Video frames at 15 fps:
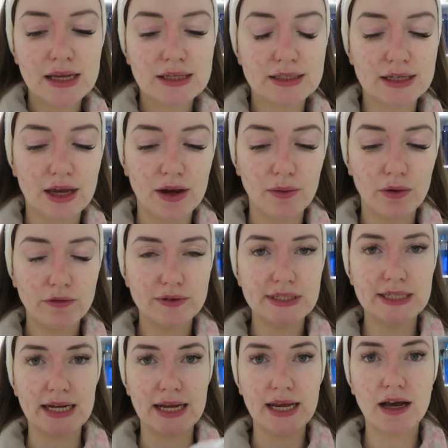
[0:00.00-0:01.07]
So
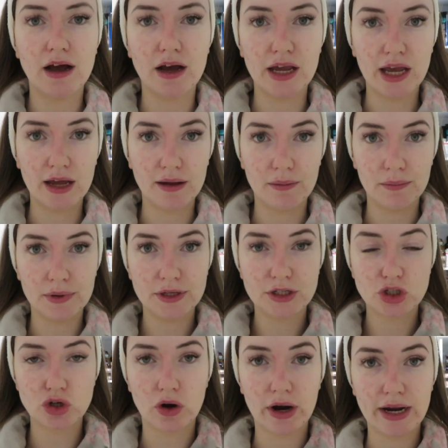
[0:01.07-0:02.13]
obviously I am
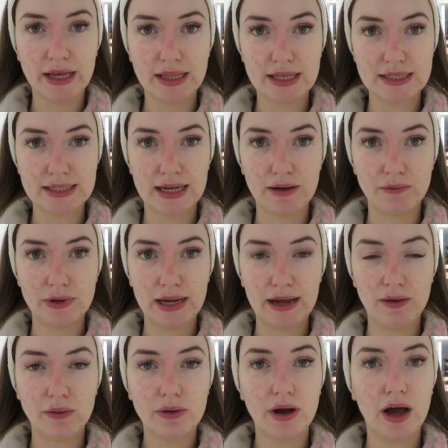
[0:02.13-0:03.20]
trying this out
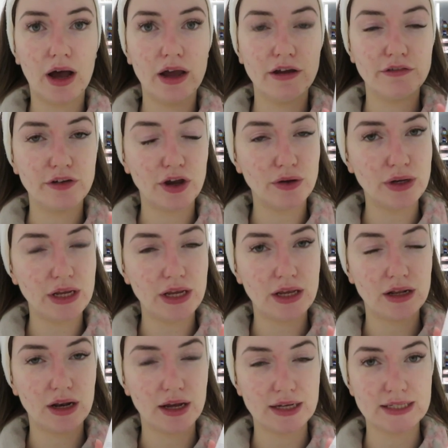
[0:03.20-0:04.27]
now. I've only,
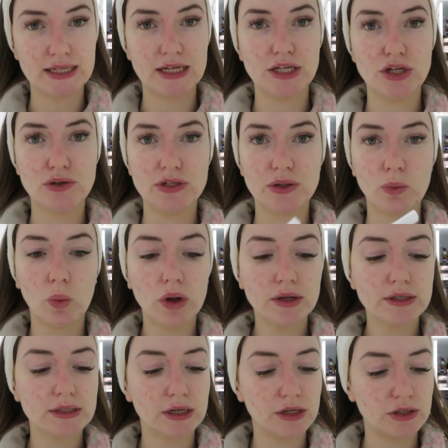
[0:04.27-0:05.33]
like I said, used it
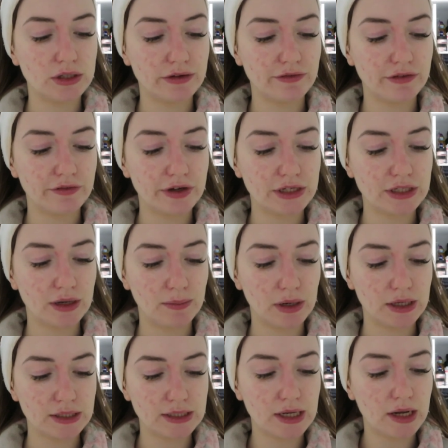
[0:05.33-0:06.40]
once. I used it for the first time
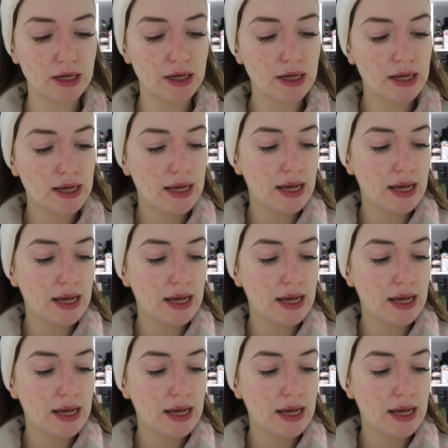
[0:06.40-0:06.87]
last night.